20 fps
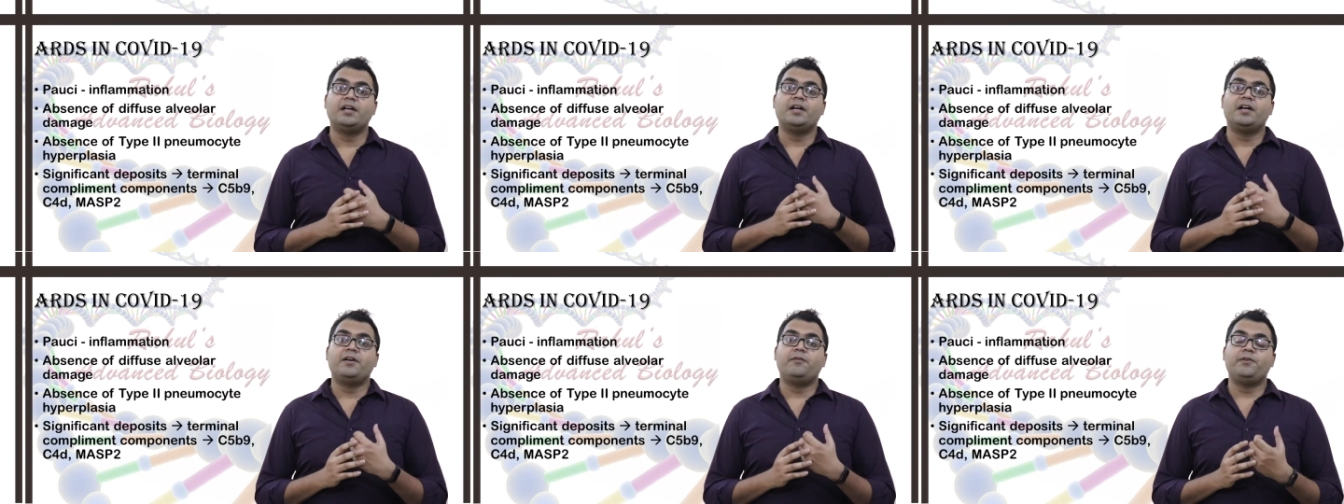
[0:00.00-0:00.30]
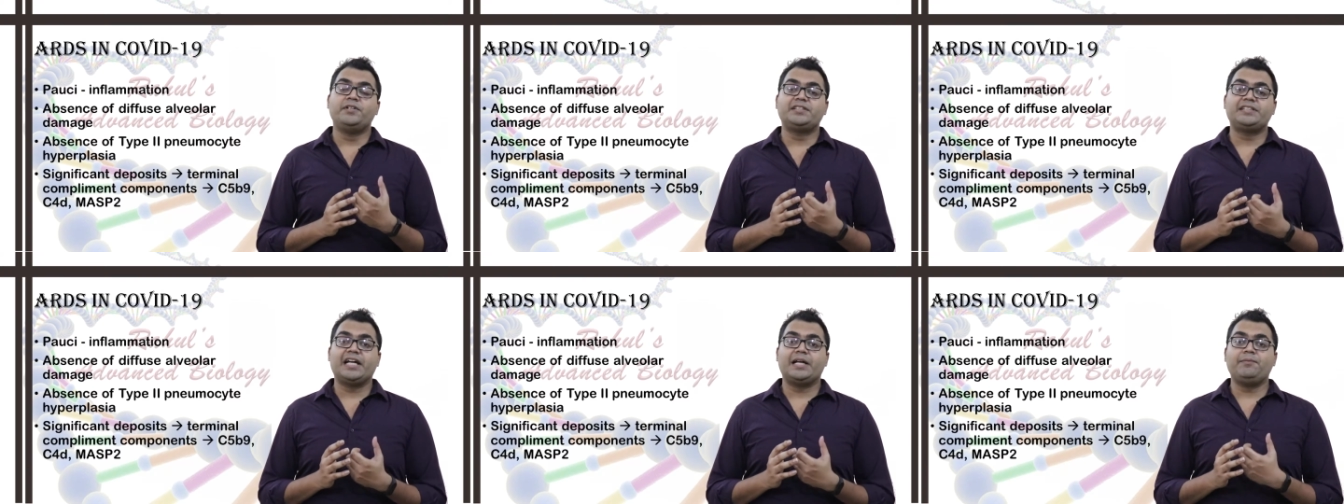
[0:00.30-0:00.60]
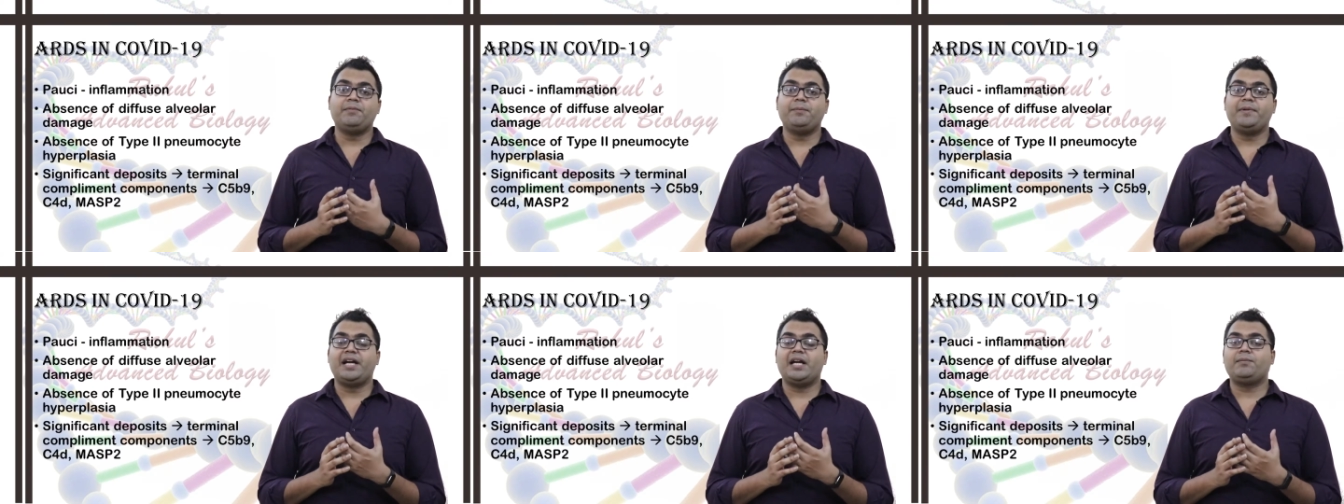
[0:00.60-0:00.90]
which can
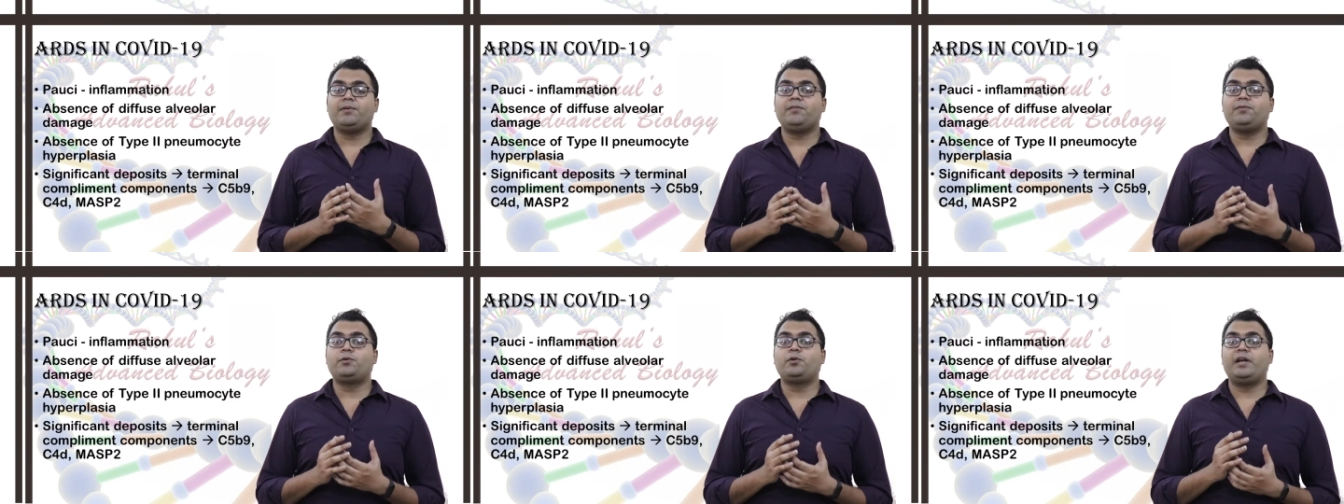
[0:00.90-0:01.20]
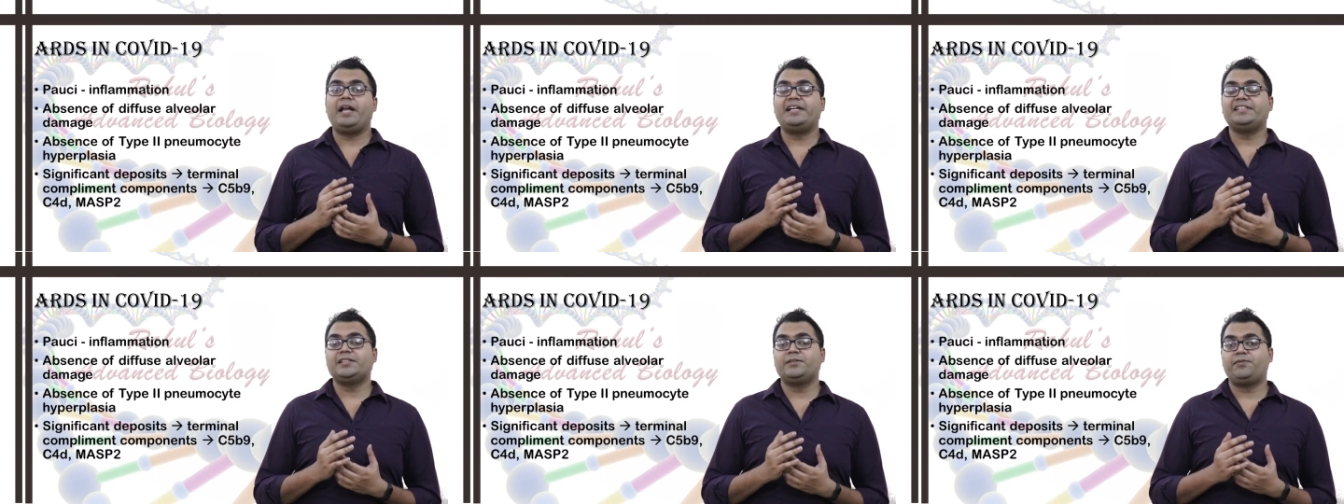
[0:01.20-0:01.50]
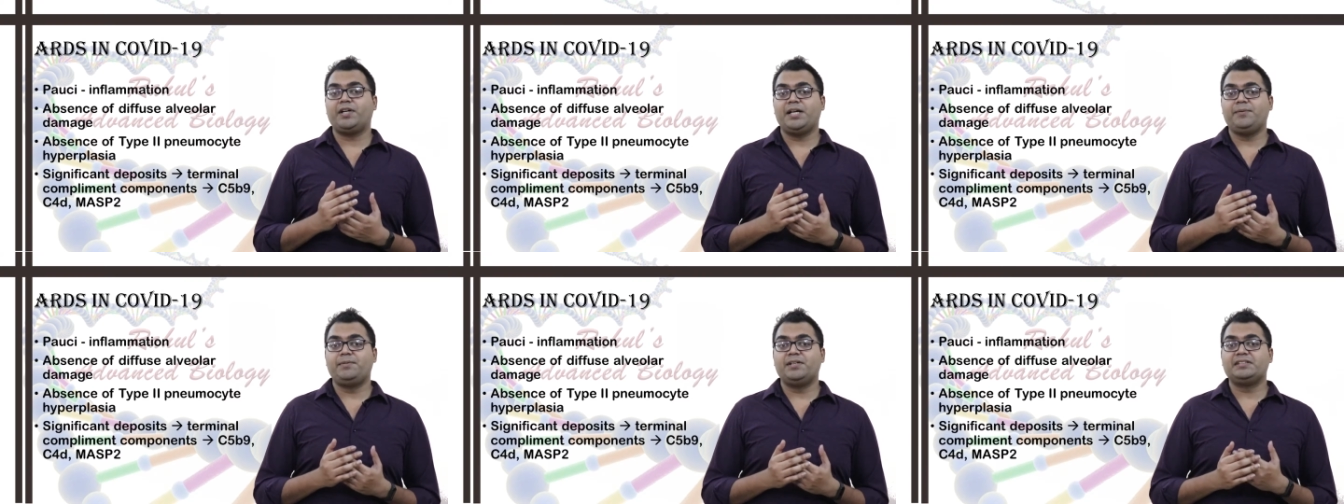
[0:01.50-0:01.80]
be made up of collagen
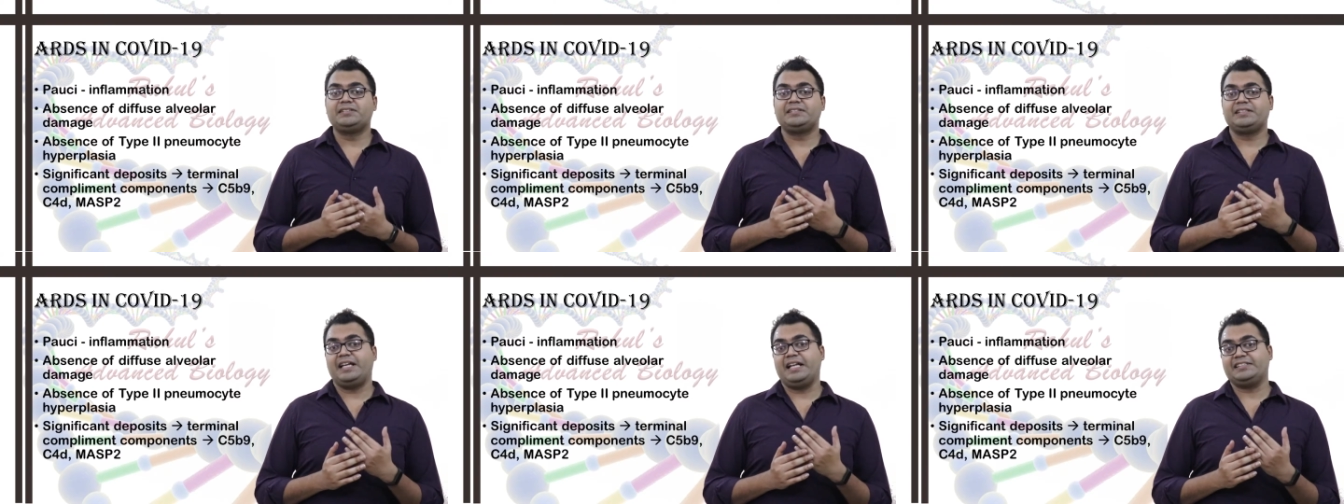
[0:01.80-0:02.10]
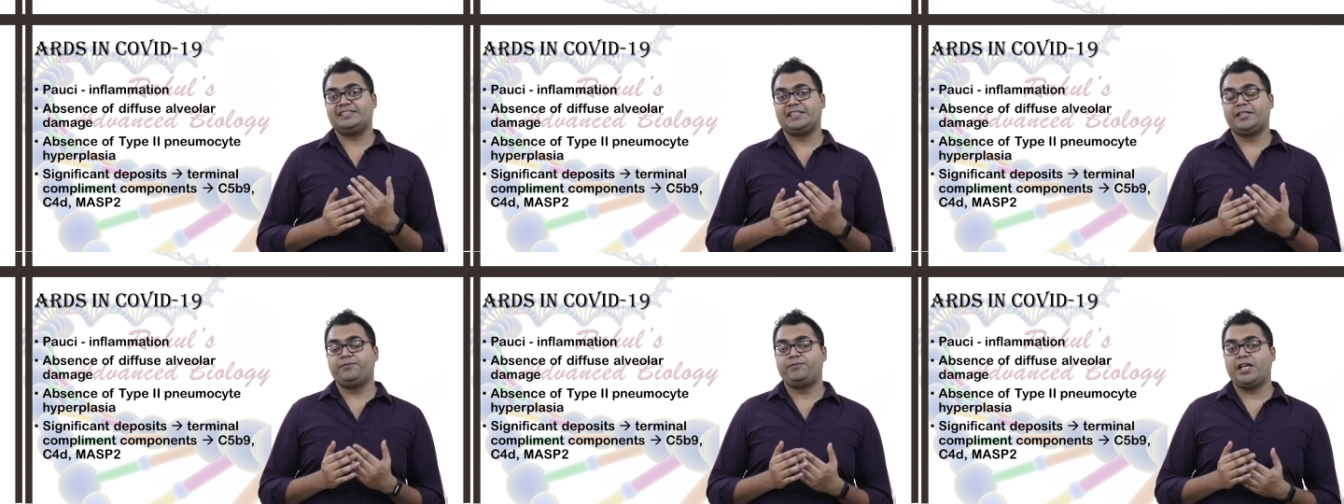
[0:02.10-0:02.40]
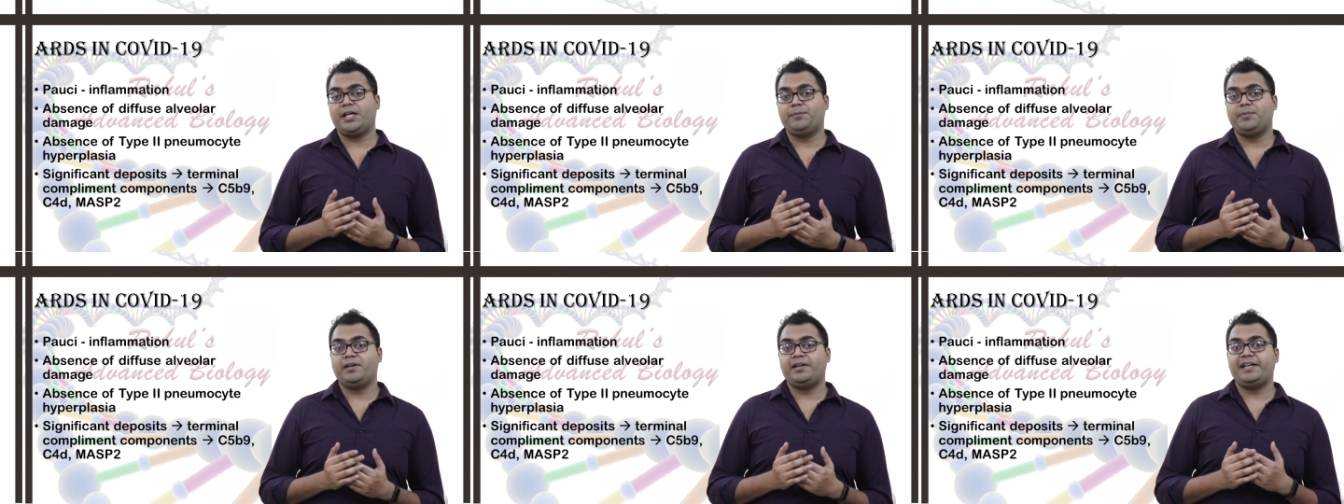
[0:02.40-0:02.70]
fibers, elastin
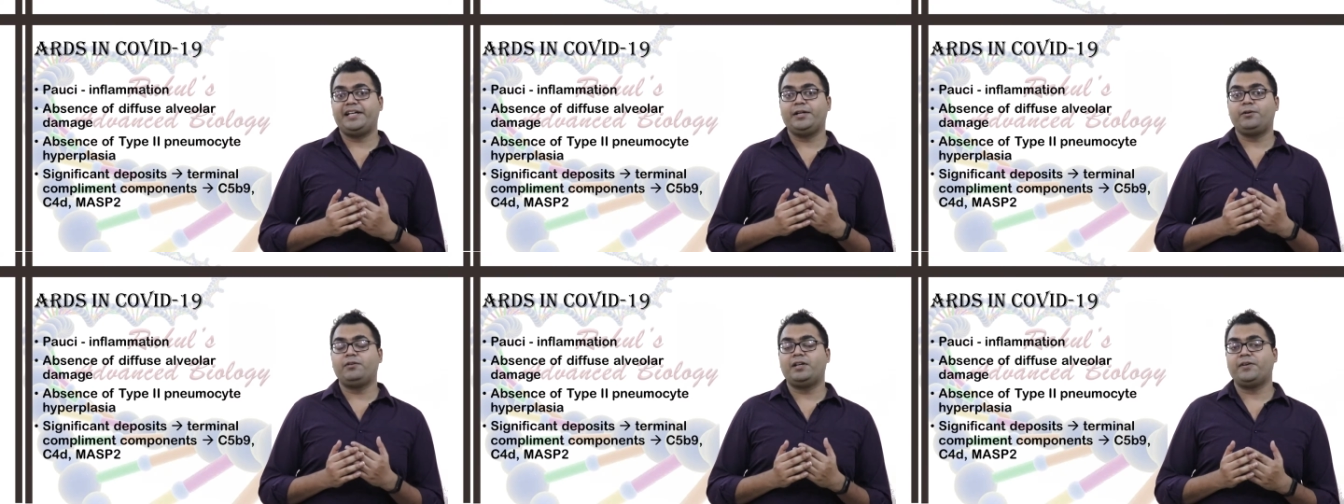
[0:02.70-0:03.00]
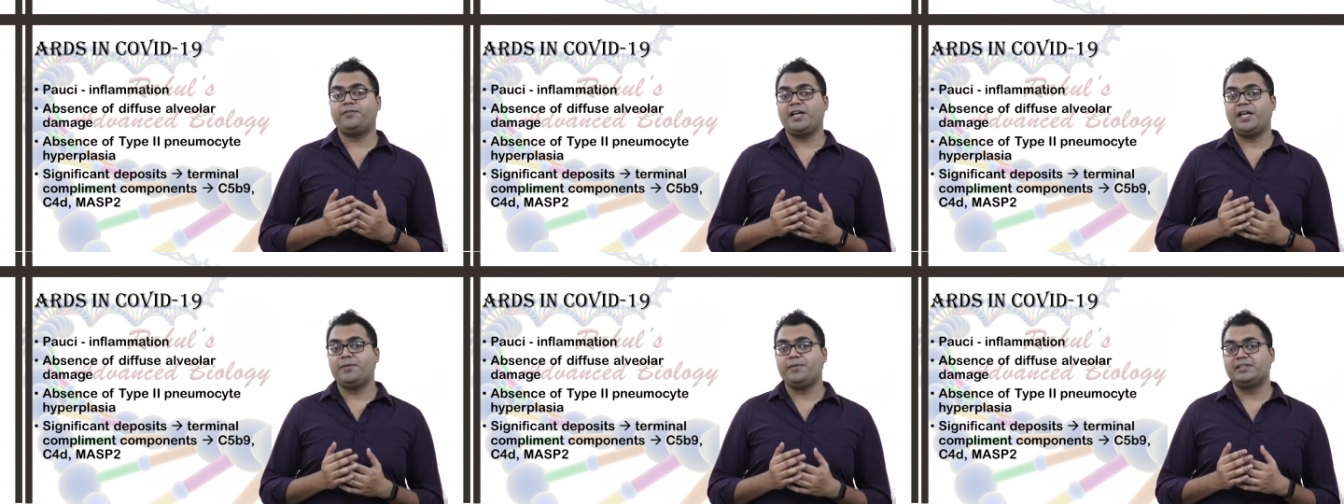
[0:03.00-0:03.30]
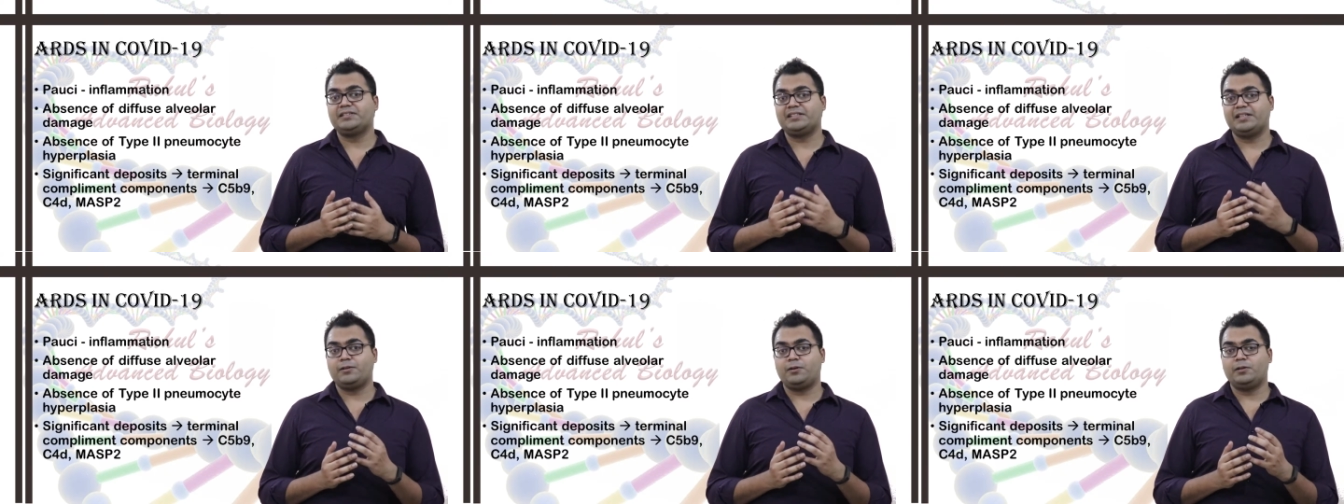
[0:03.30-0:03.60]
fiber, reticular
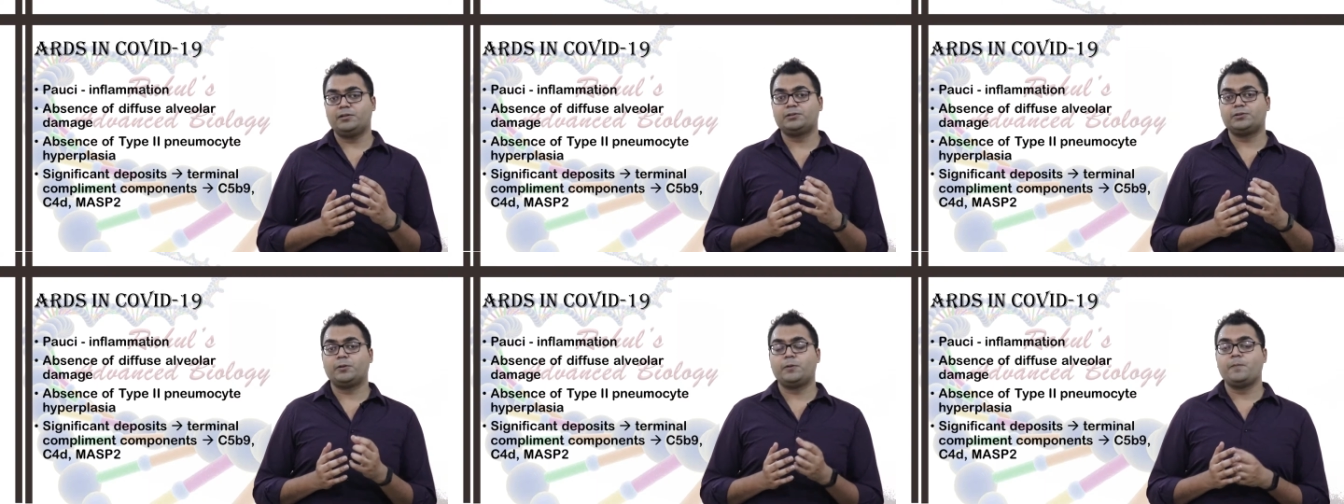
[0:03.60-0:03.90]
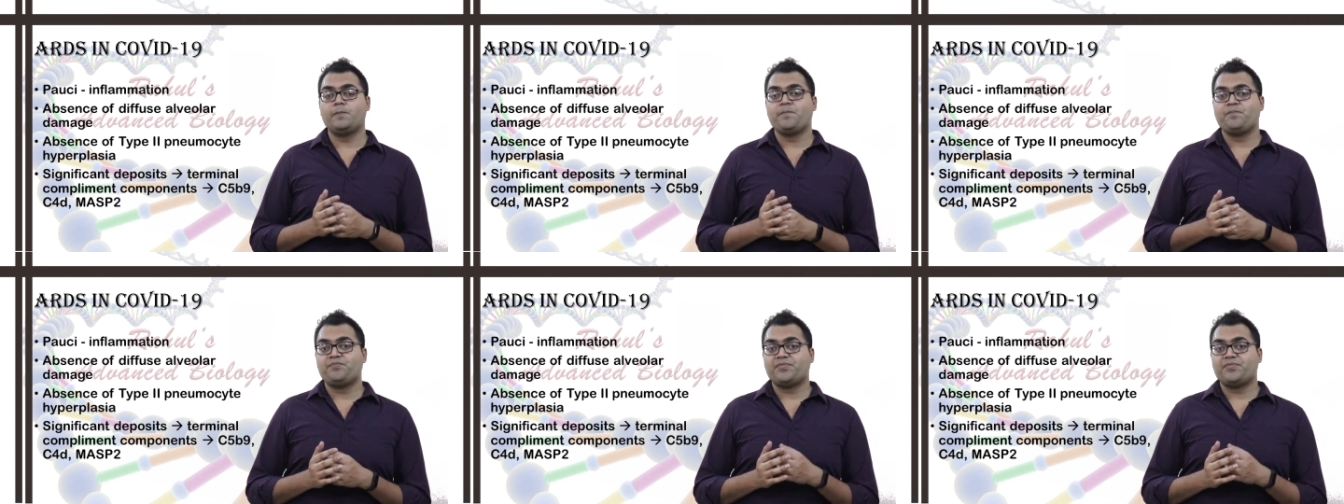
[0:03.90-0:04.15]
fibers, and also